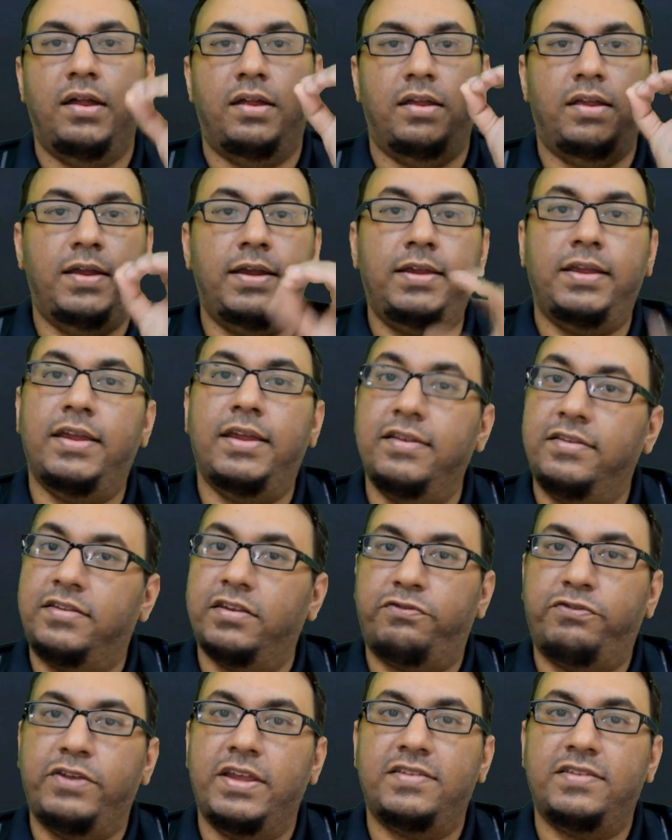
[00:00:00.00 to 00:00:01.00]

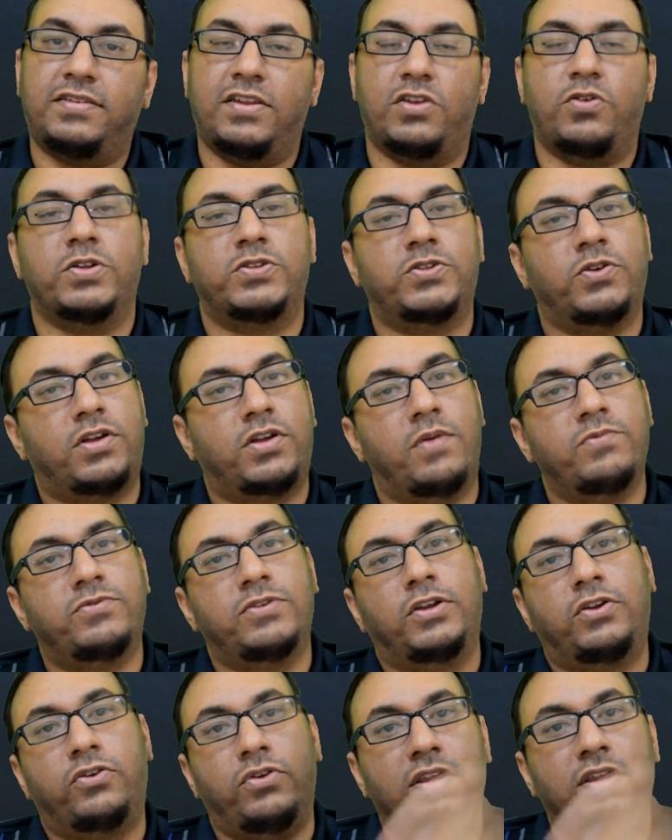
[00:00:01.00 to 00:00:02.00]
interface. It also comes
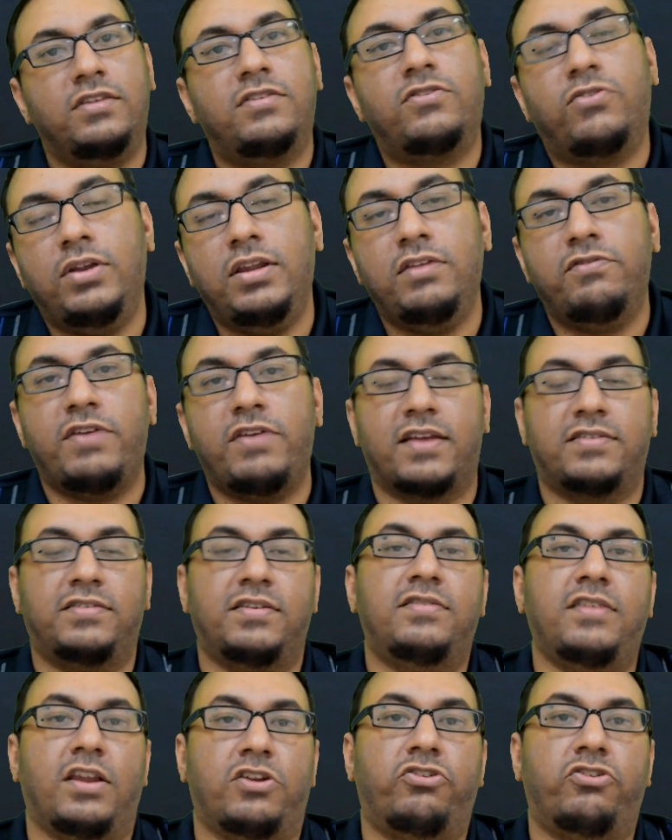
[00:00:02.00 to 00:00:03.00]
with green screen effects,
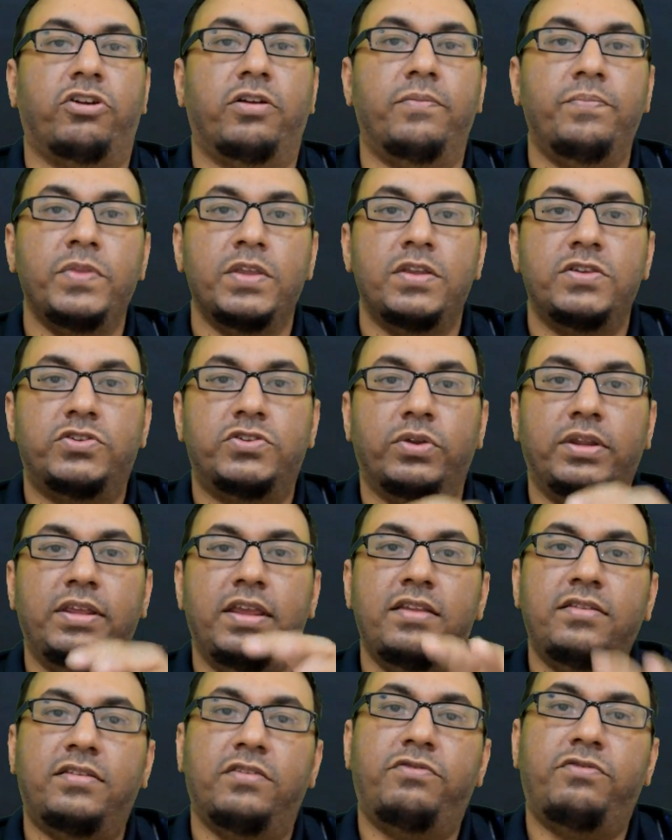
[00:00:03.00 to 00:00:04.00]
etc. So the
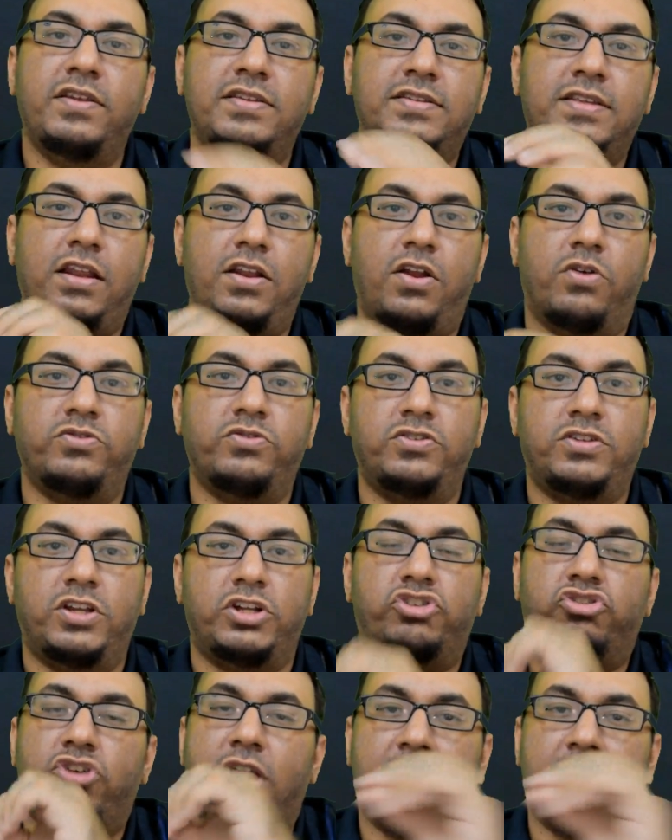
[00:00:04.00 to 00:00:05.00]
interface allows you to
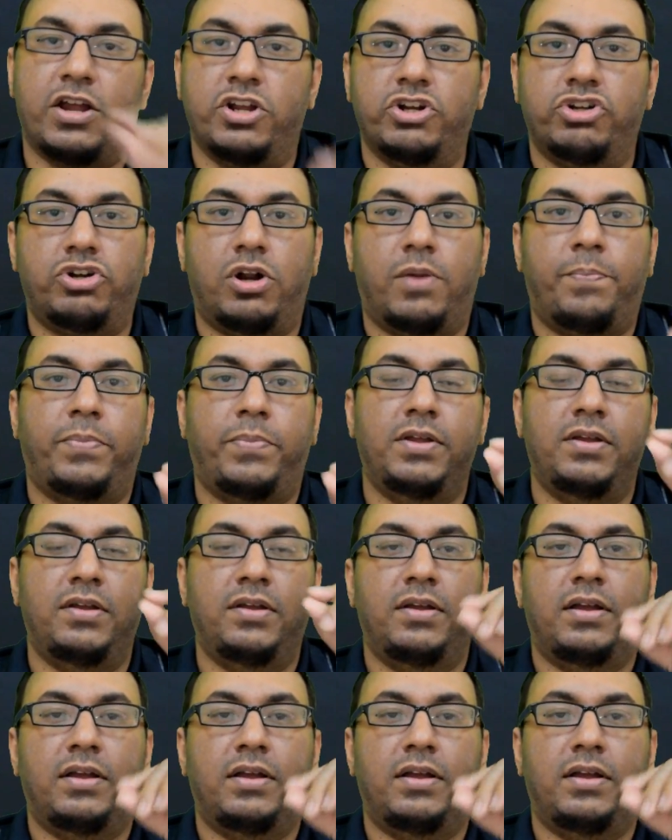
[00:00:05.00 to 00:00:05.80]
drag and drop